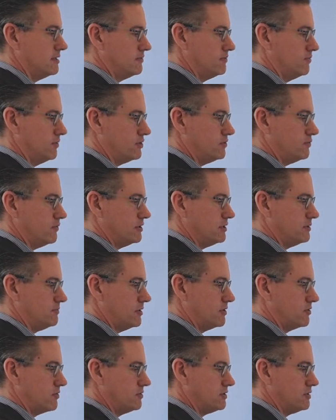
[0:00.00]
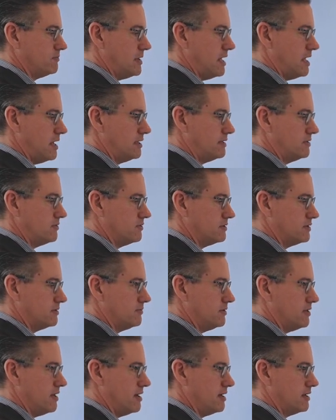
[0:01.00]
Which one's bigger, demand or
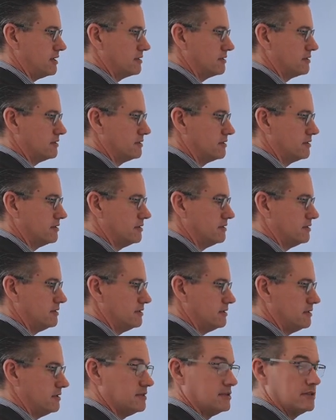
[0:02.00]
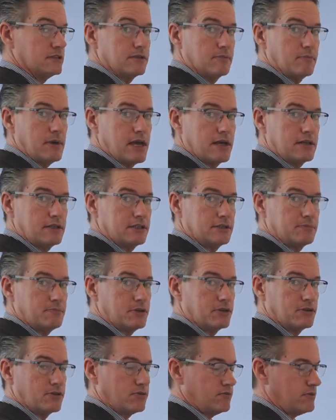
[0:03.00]
supply? Demand is
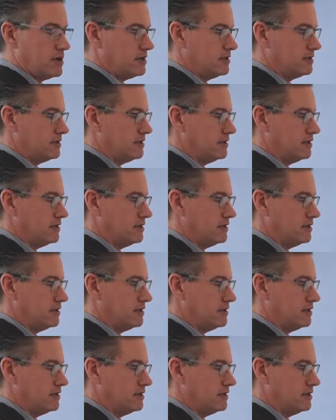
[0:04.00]
bigger, right?